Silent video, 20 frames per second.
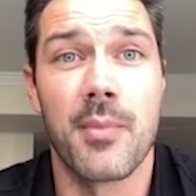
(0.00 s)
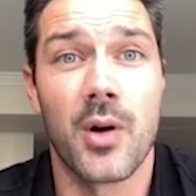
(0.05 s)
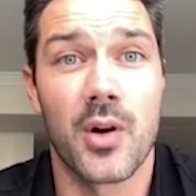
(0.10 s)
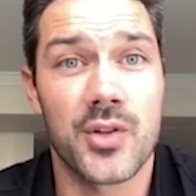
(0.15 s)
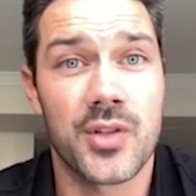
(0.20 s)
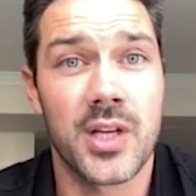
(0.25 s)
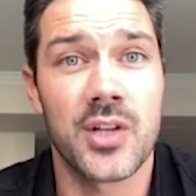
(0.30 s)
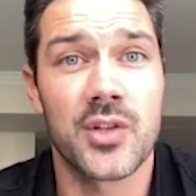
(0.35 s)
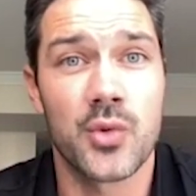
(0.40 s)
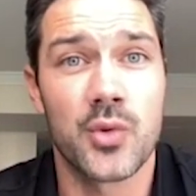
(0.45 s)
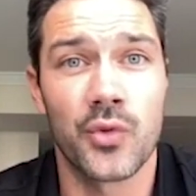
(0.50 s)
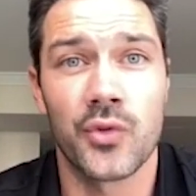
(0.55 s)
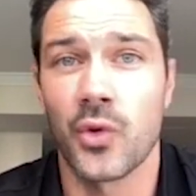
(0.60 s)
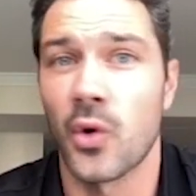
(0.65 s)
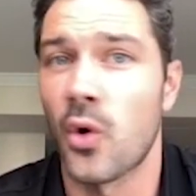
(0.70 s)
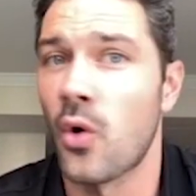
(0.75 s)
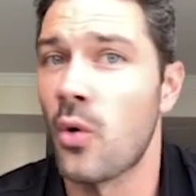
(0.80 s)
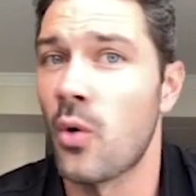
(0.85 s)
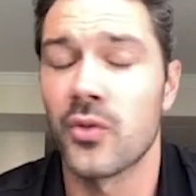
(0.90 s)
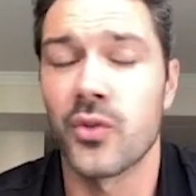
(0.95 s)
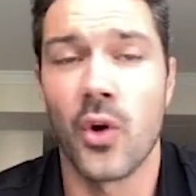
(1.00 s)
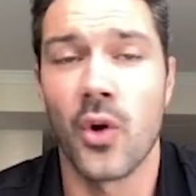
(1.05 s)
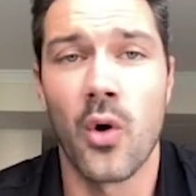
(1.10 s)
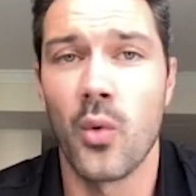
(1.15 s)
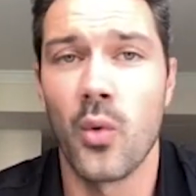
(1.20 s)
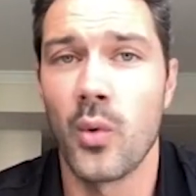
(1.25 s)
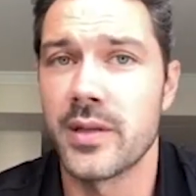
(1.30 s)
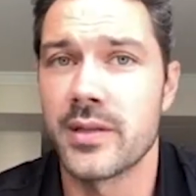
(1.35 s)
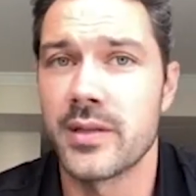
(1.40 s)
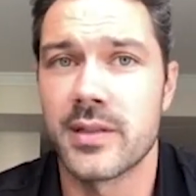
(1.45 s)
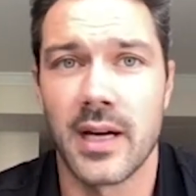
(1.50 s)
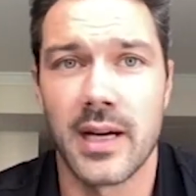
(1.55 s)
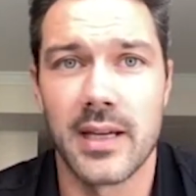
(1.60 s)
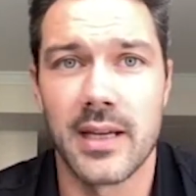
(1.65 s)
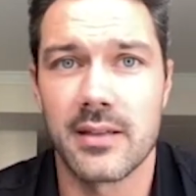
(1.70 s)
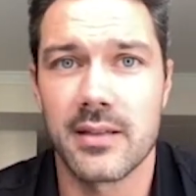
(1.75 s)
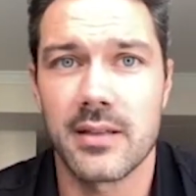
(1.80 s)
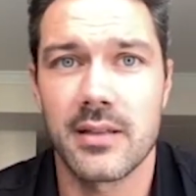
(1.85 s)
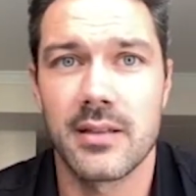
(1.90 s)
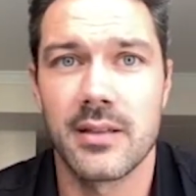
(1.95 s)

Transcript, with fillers: Our schedules are almost always tight.